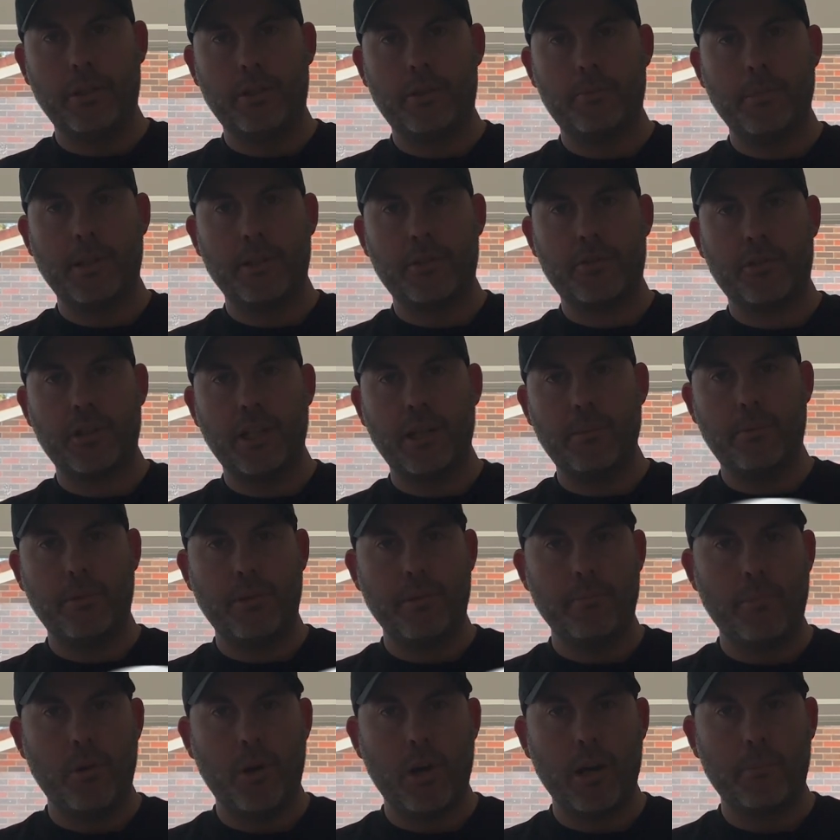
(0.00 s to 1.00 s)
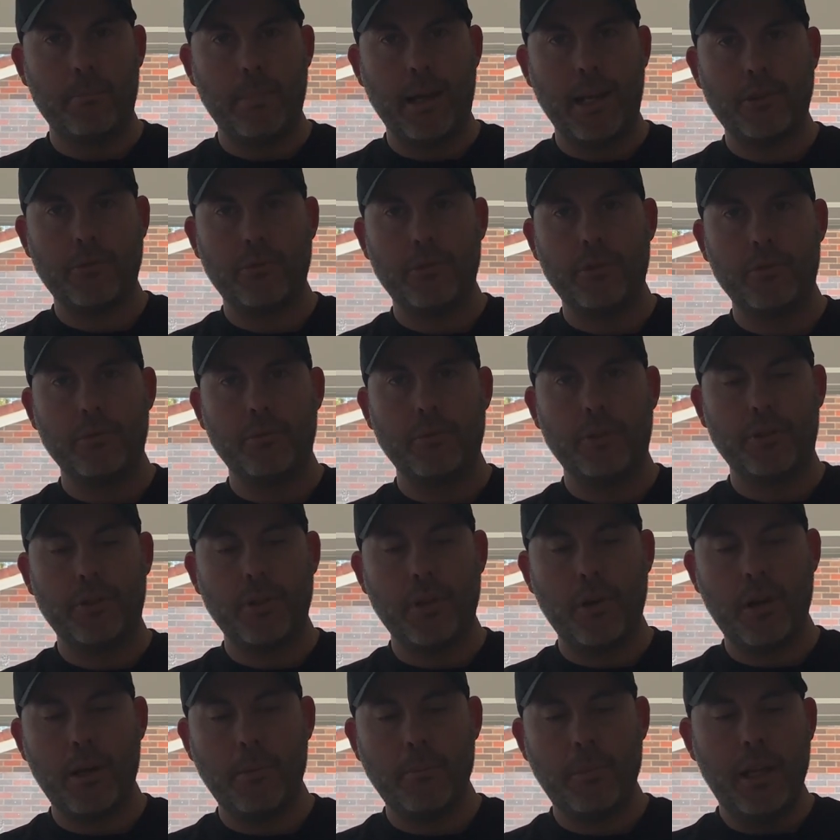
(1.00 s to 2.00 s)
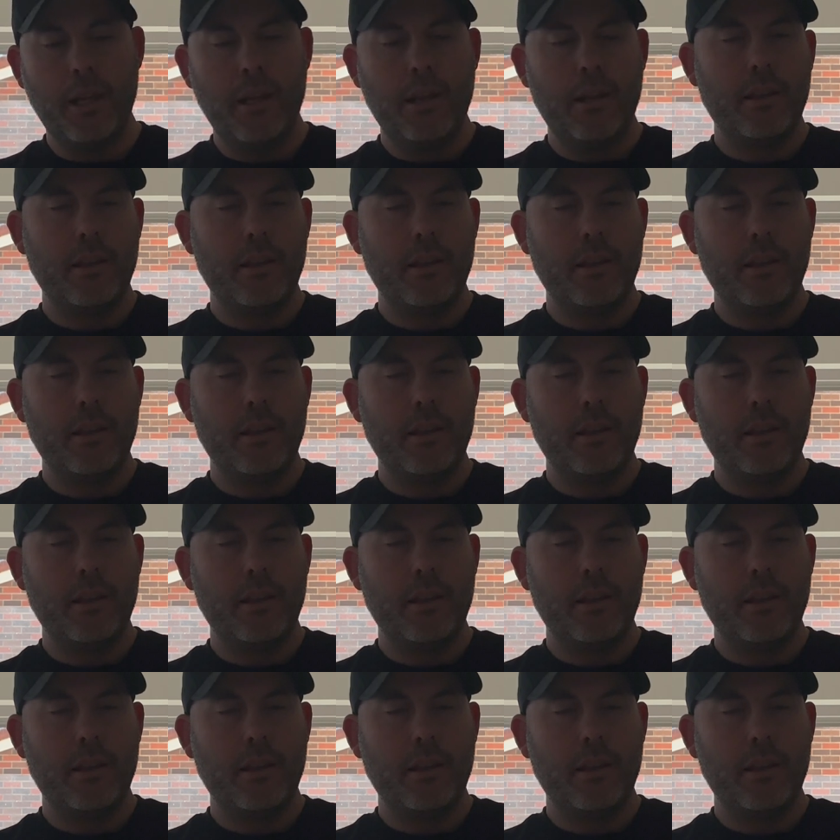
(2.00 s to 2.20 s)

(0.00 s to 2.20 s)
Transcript: it's much cheaper than buying batteries all the time.